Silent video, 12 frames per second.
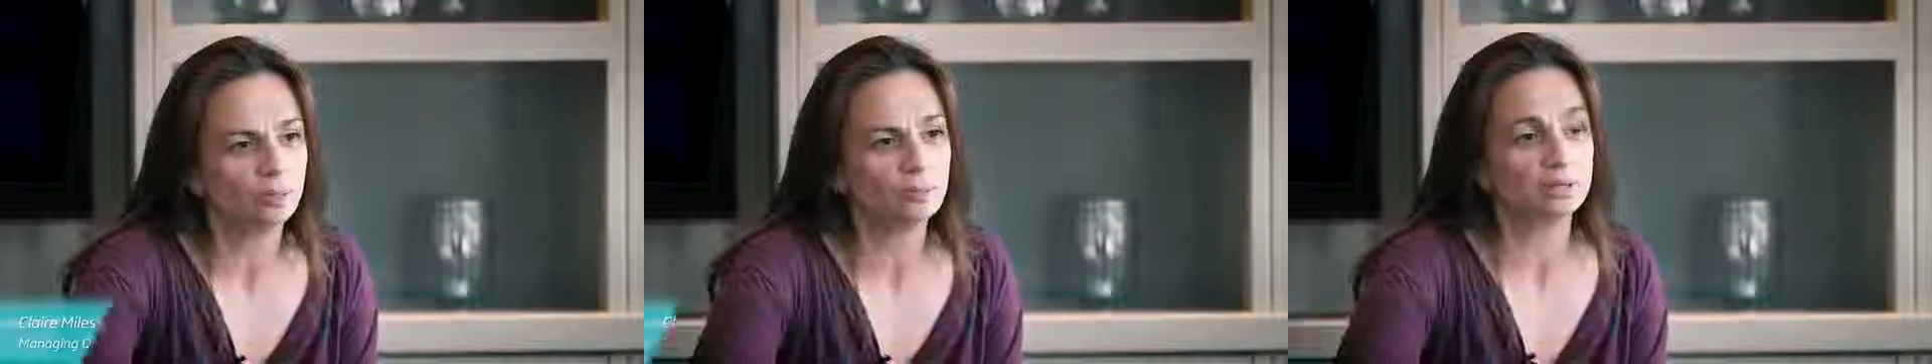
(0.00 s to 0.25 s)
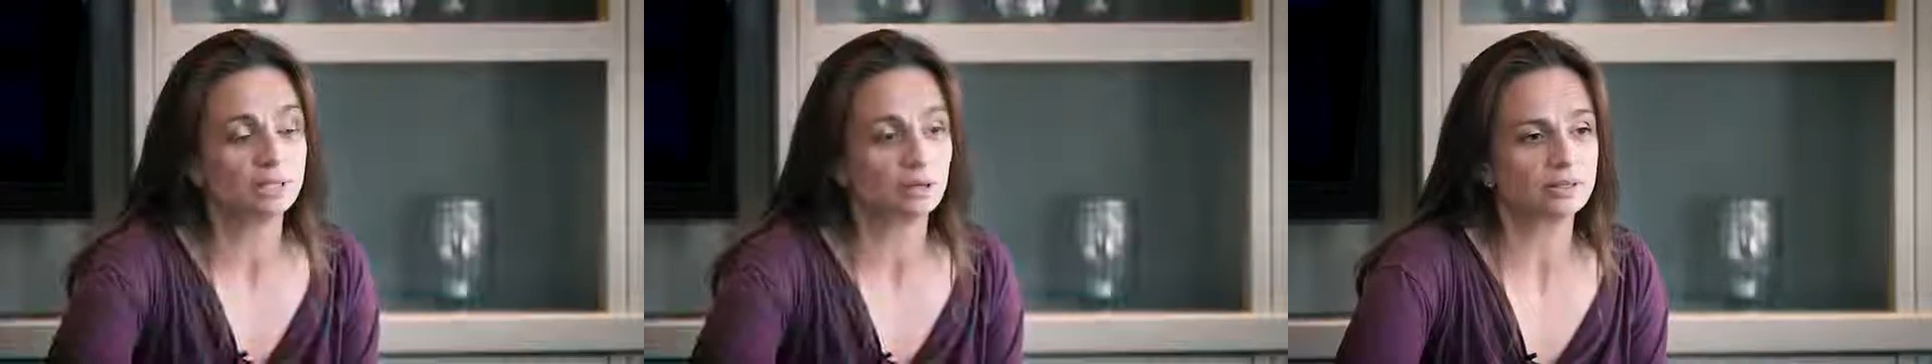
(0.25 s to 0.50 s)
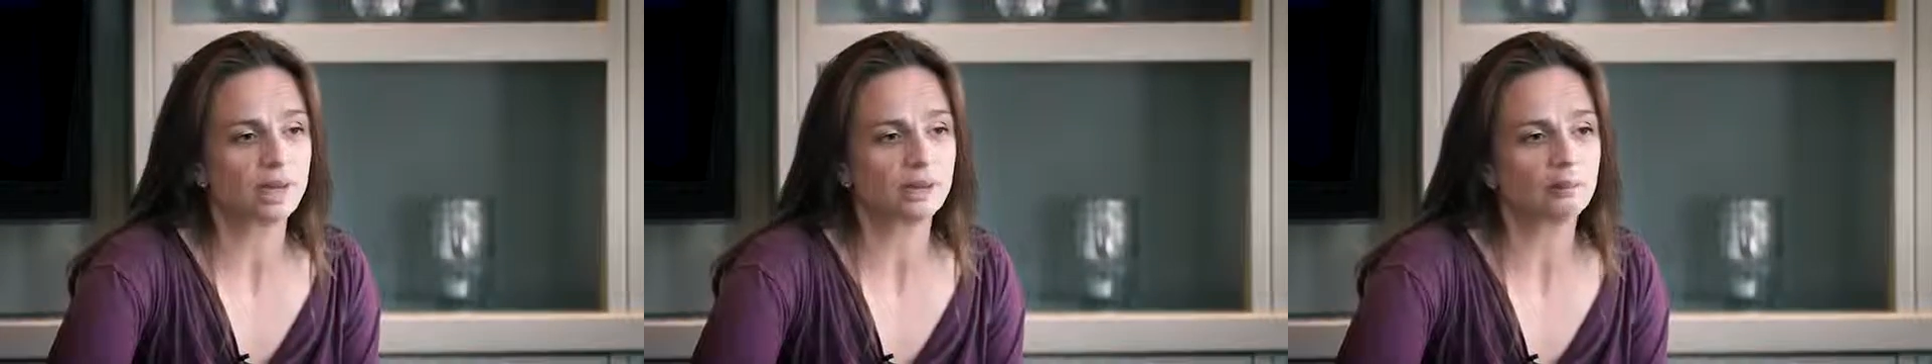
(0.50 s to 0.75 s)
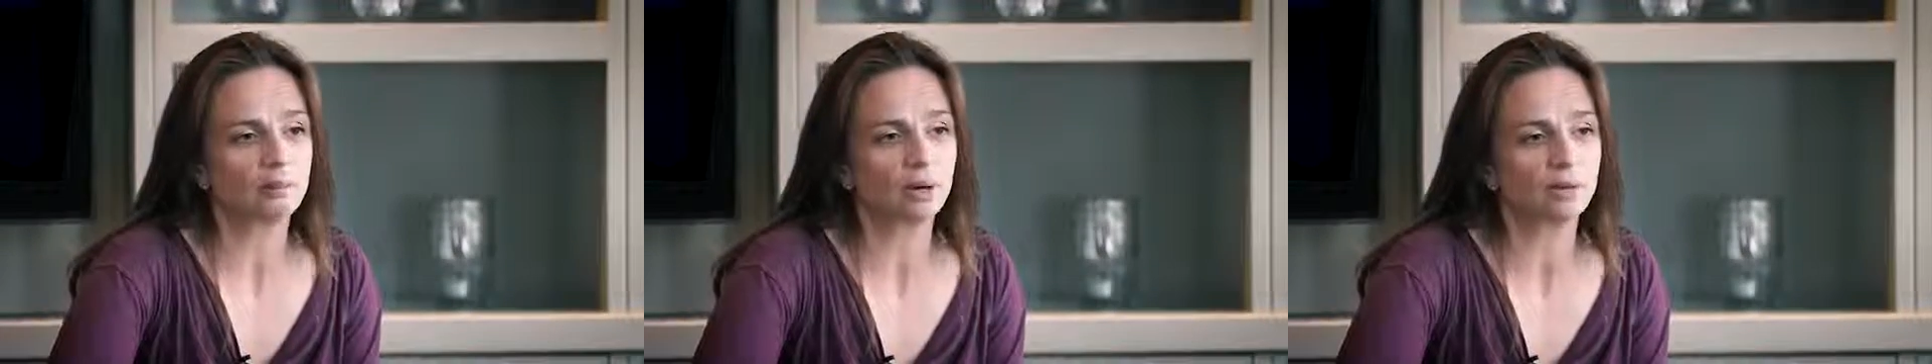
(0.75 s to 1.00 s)
building our
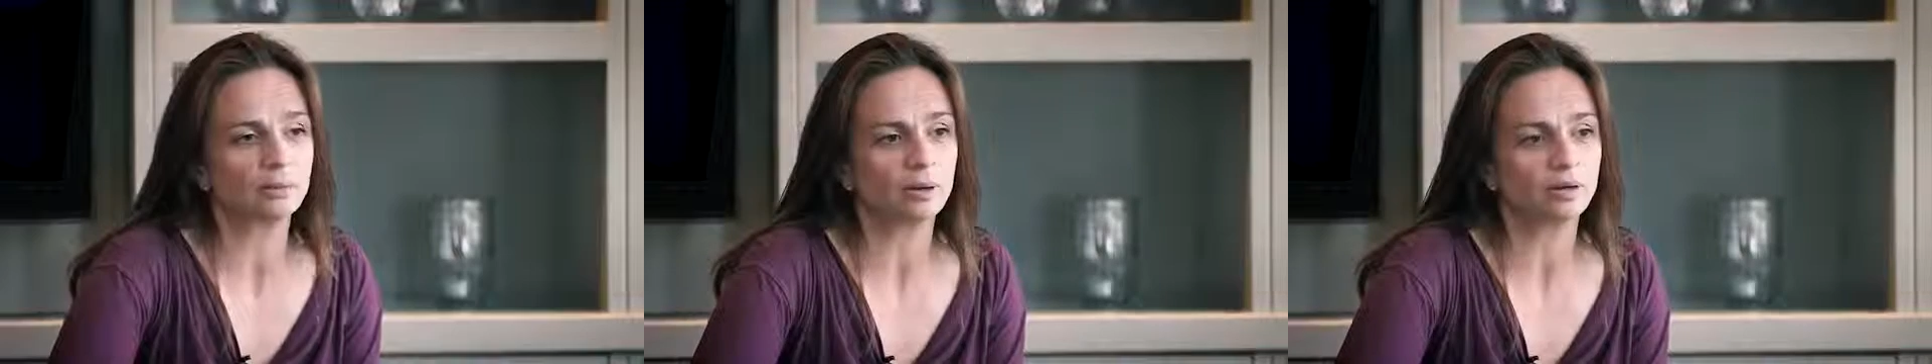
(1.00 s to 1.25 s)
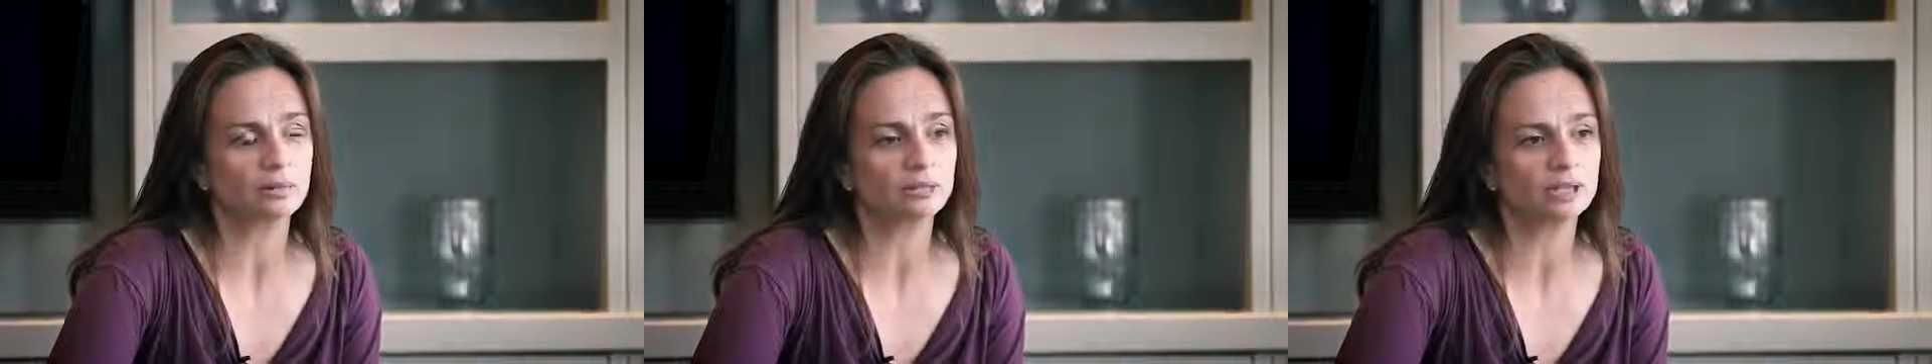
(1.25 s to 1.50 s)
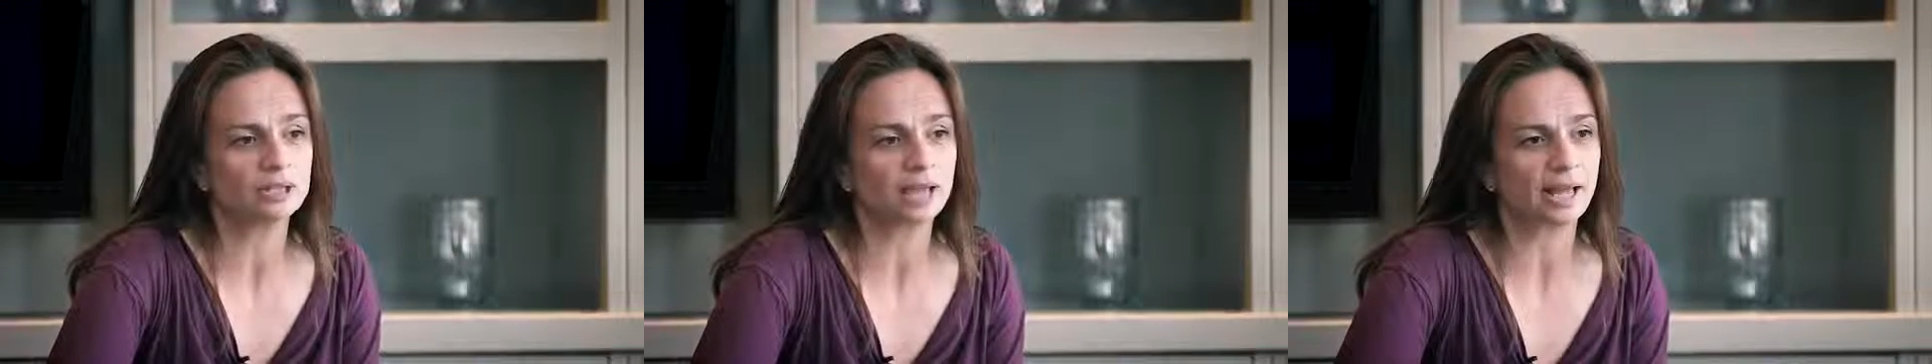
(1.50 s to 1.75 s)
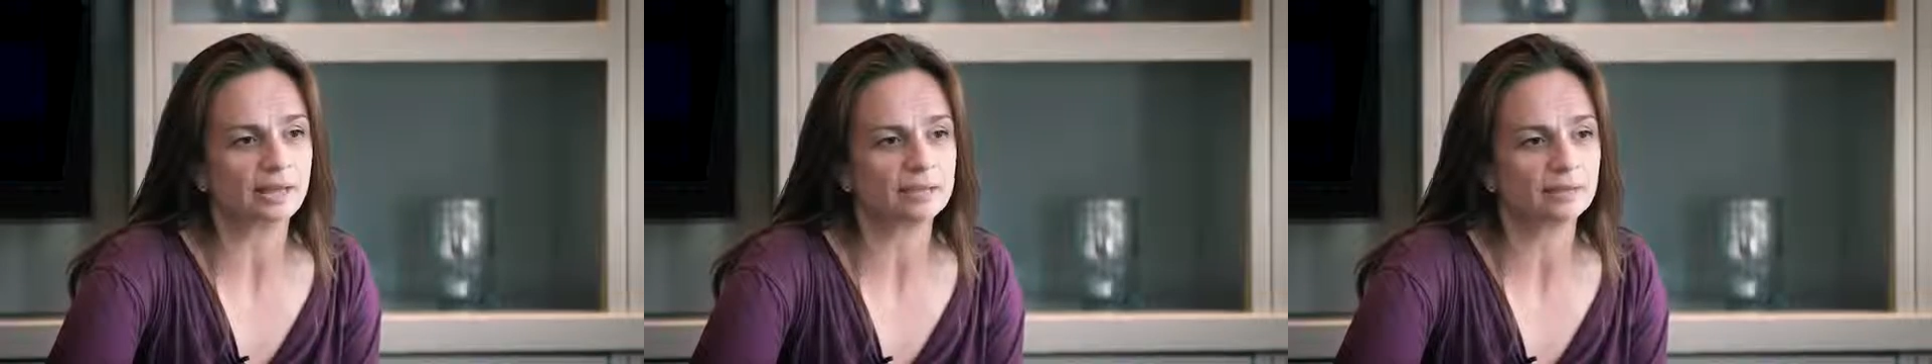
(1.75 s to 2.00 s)
talent pipeline at British
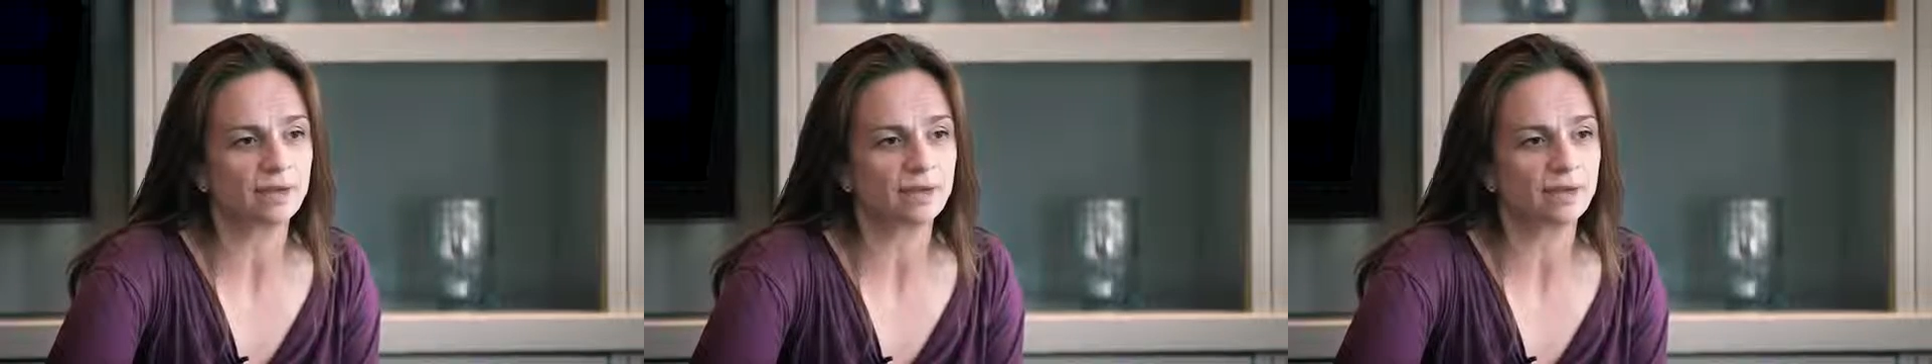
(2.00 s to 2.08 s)
Gas.